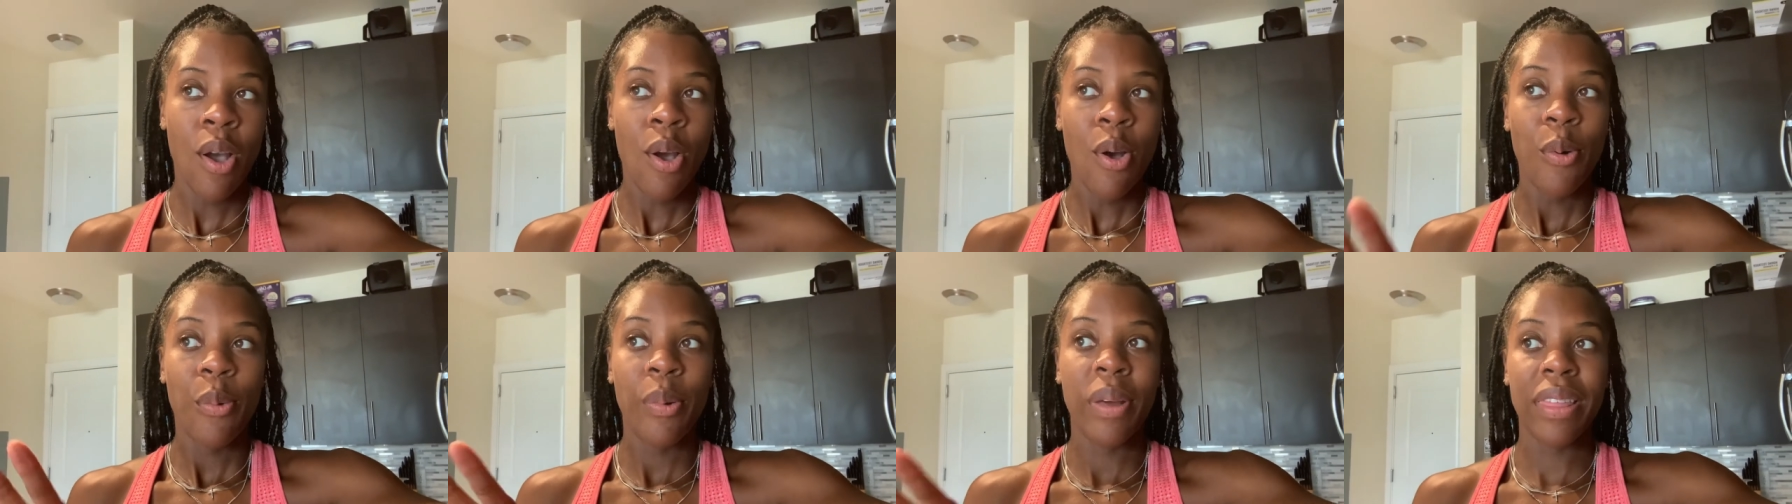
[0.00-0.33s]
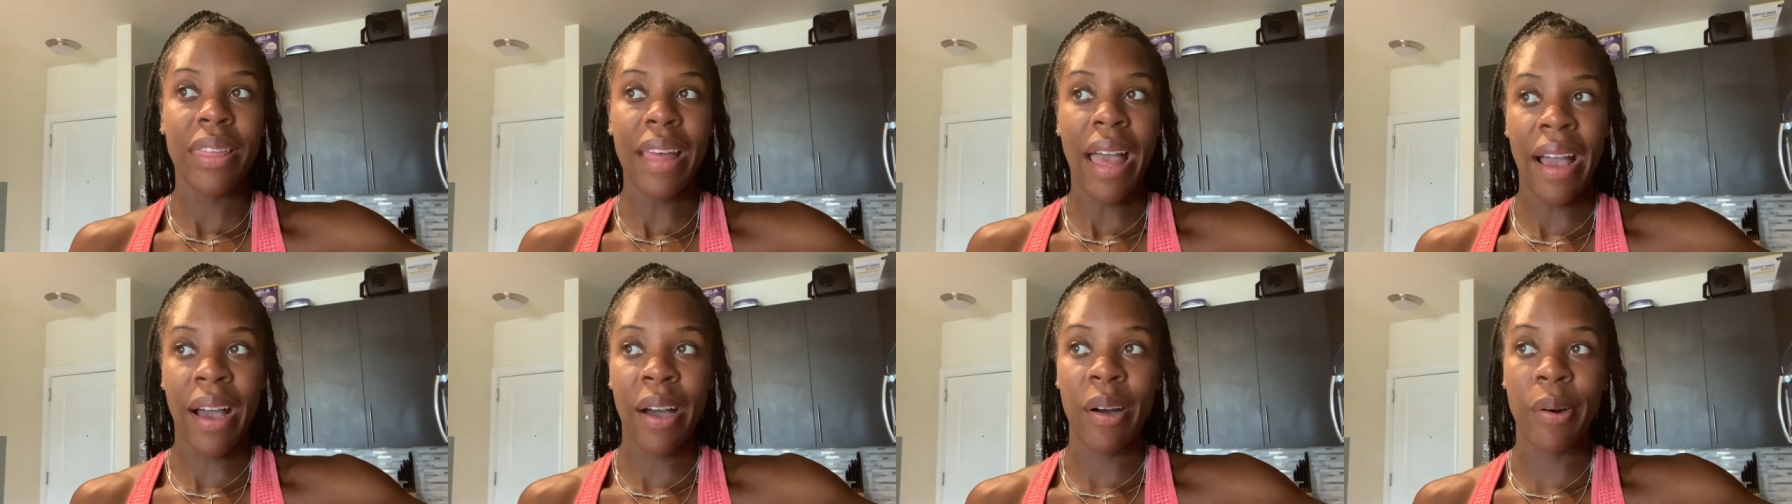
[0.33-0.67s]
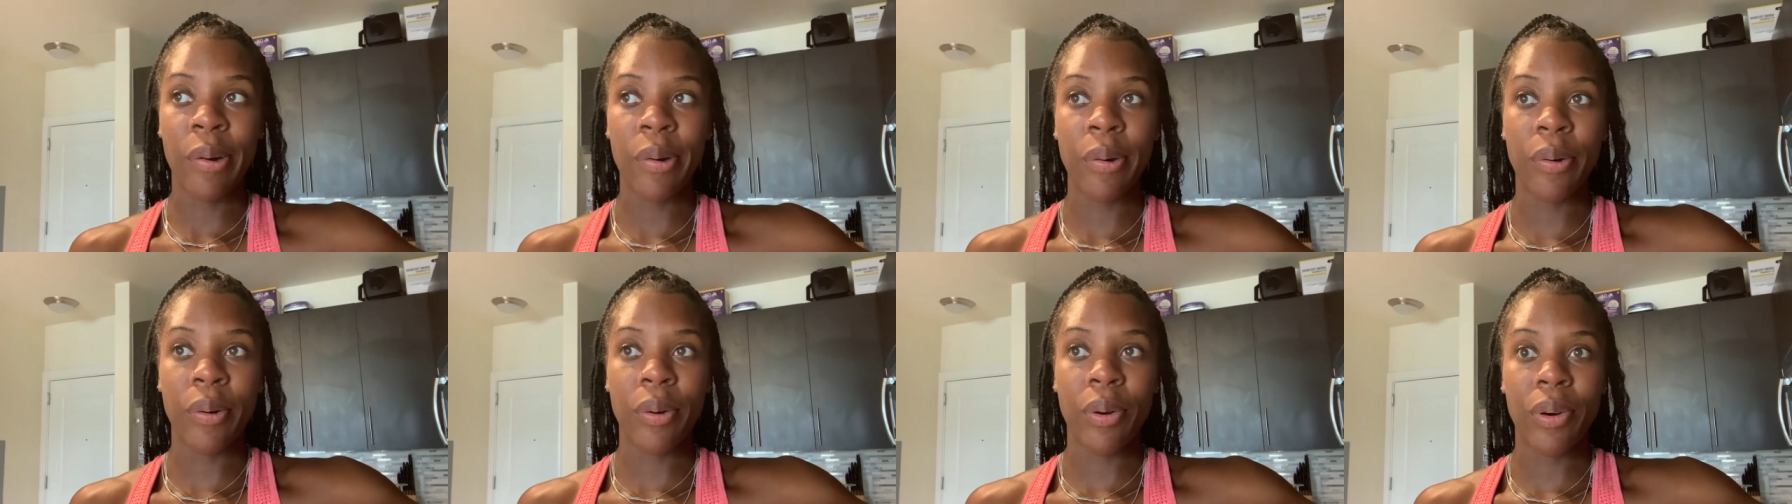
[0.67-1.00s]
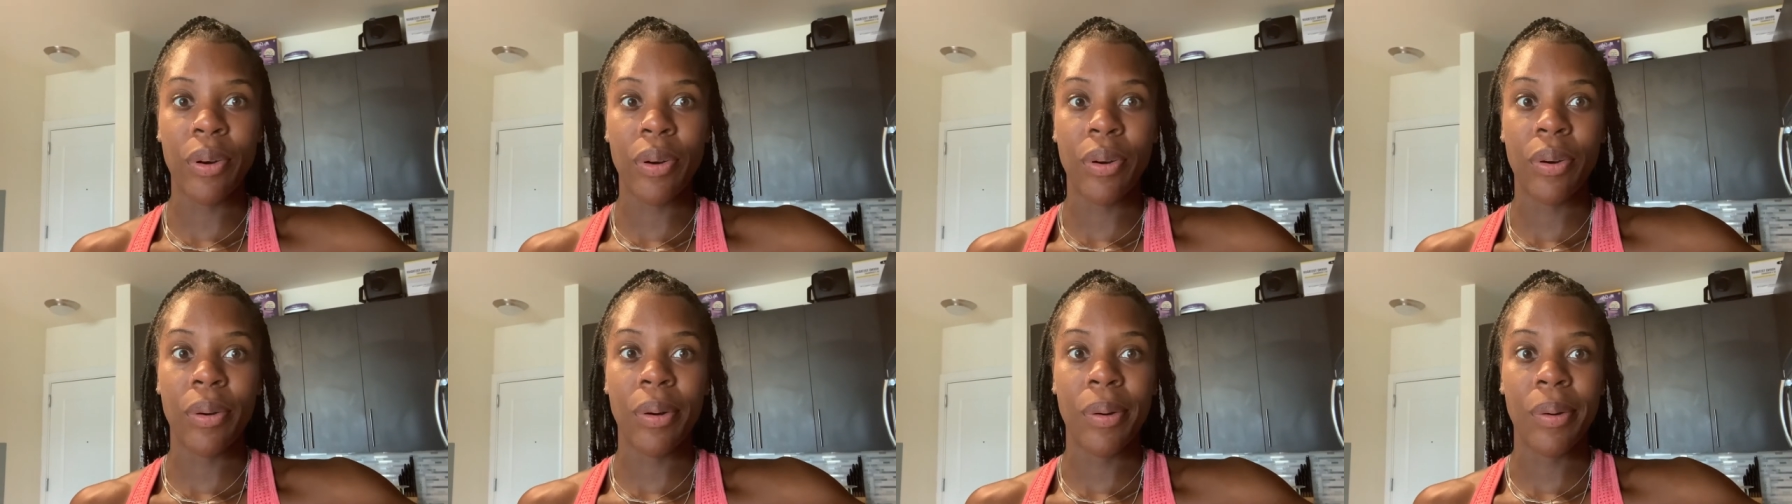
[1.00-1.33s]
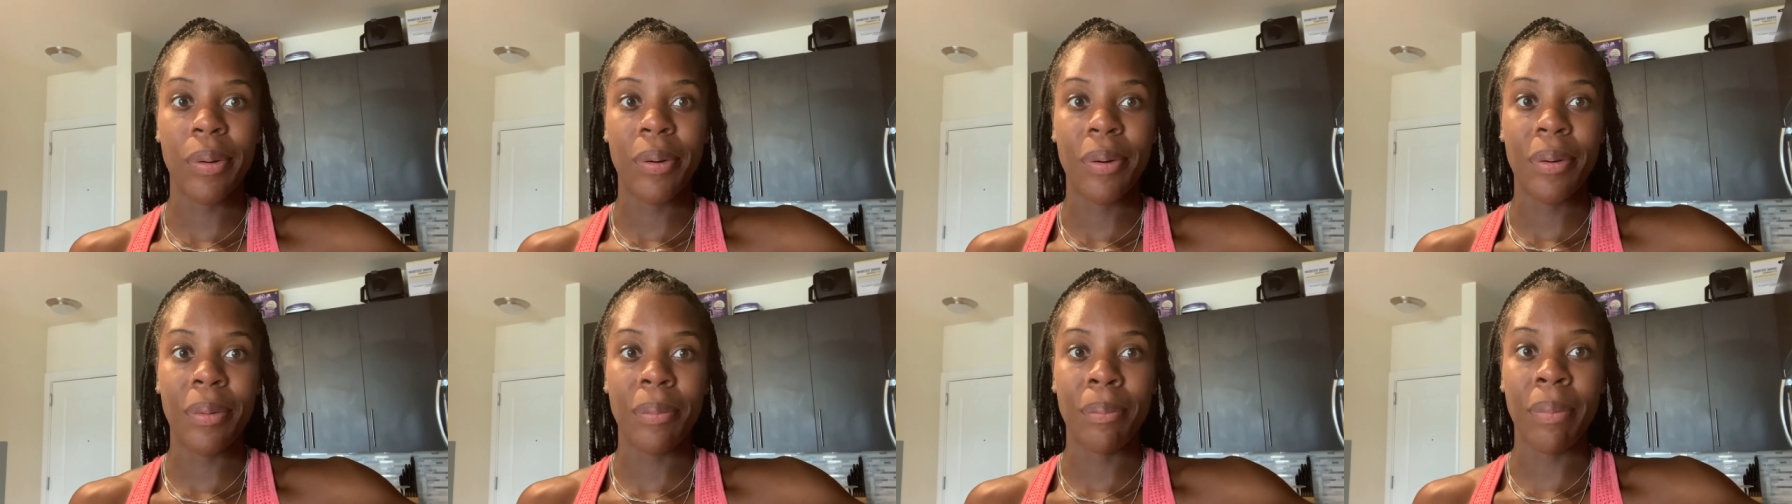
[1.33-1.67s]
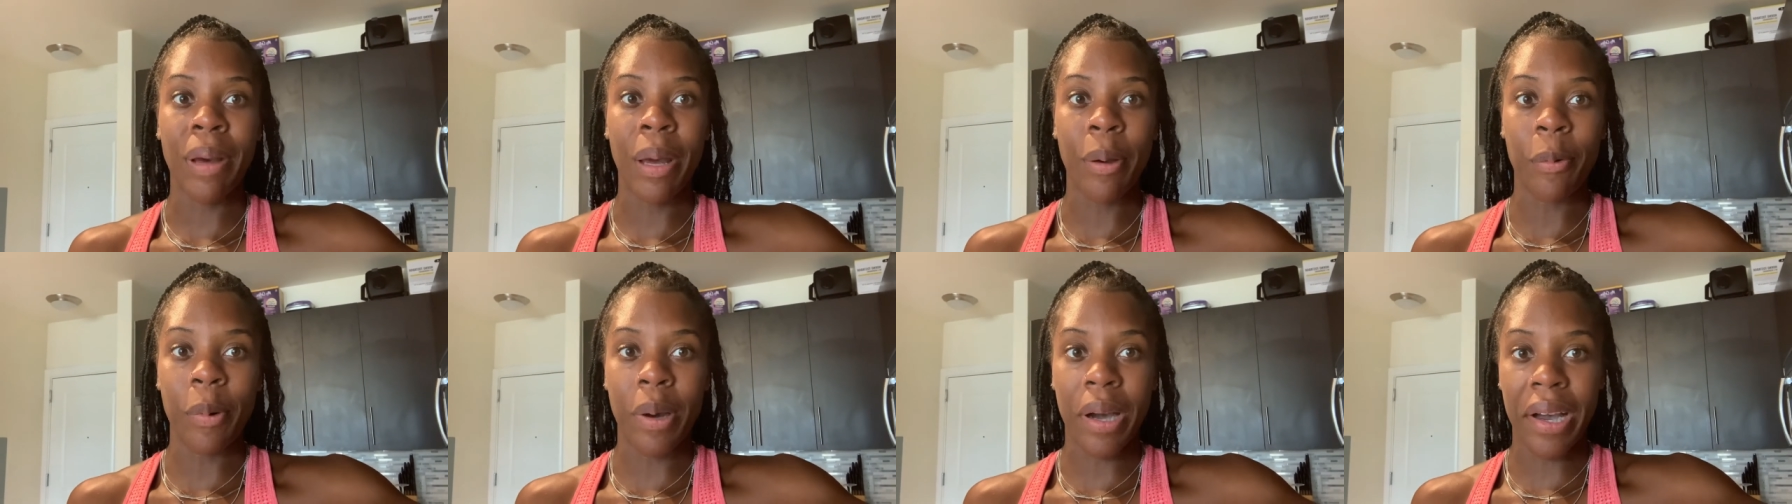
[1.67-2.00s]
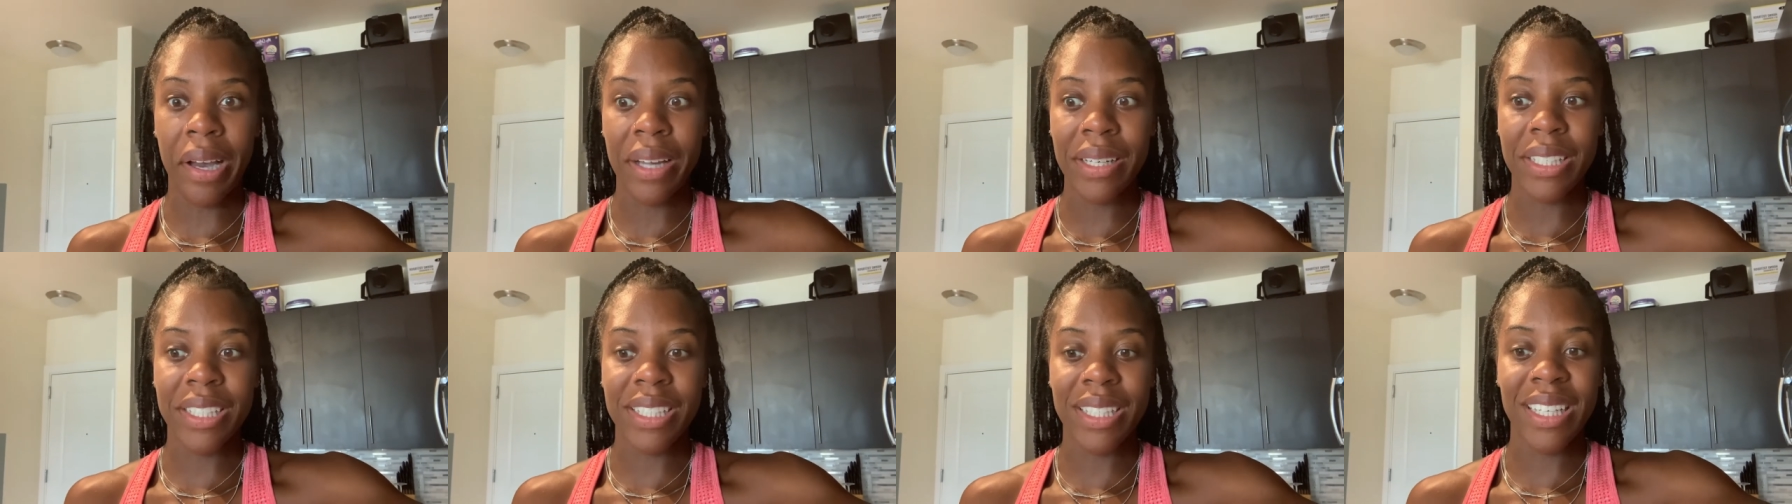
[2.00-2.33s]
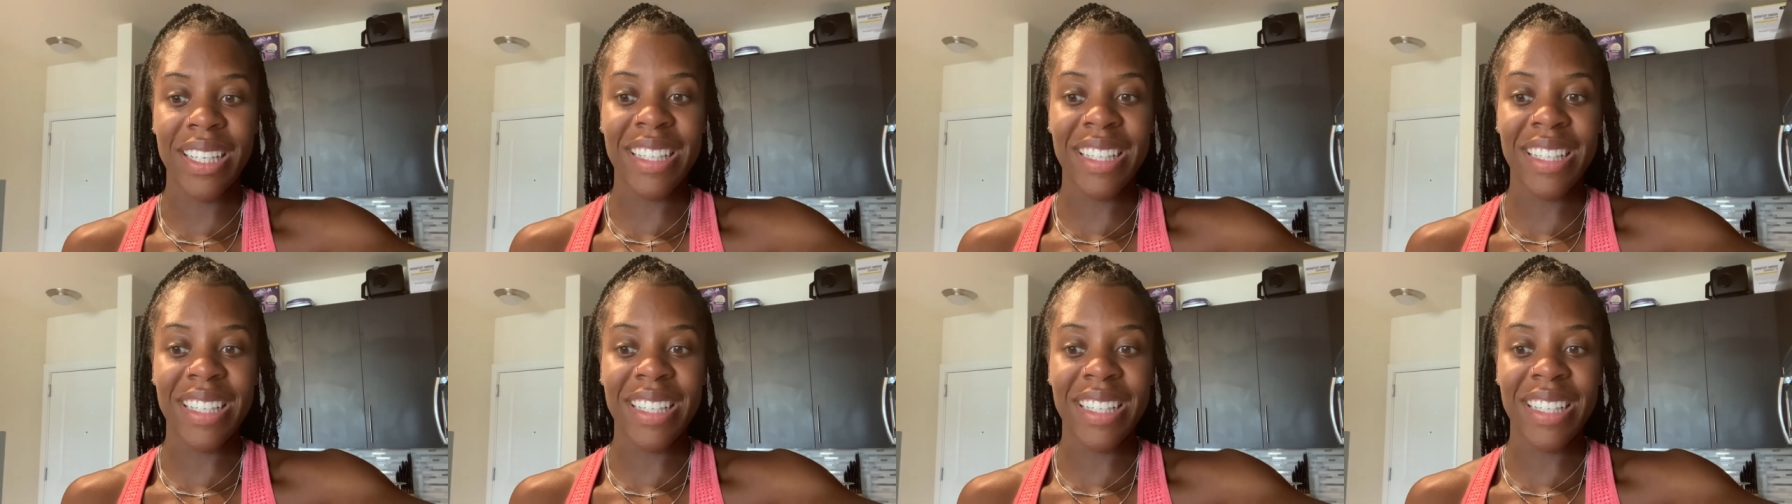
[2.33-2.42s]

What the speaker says: without my watch.